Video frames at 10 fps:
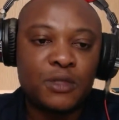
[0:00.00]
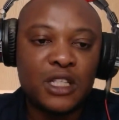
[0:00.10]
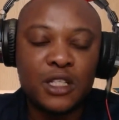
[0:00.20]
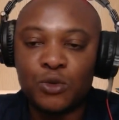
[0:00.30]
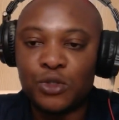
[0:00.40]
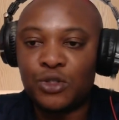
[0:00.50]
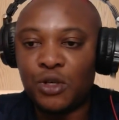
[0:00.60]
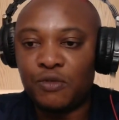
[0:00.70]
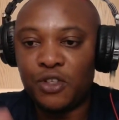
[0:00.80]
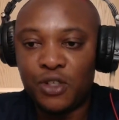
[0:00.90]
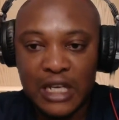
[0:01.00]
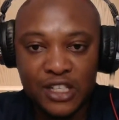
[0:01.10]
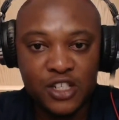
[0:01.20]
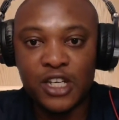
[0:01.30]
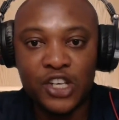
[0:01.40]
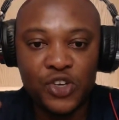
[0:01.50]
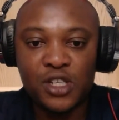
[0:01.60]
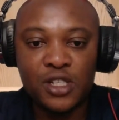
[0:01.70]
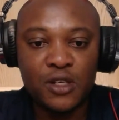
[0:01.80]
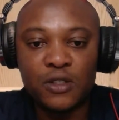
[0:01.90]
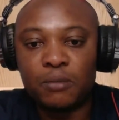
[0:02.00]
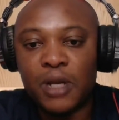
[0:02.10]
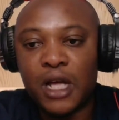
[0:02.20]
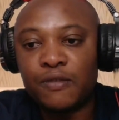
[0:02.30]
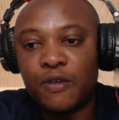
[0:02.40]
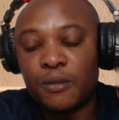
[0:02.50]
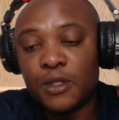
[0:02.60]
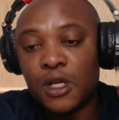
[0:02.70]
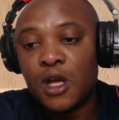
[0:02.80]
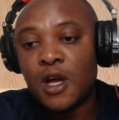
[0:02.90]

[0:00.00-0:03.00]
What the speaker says: I think we should do a video that's just addressing all the platforms.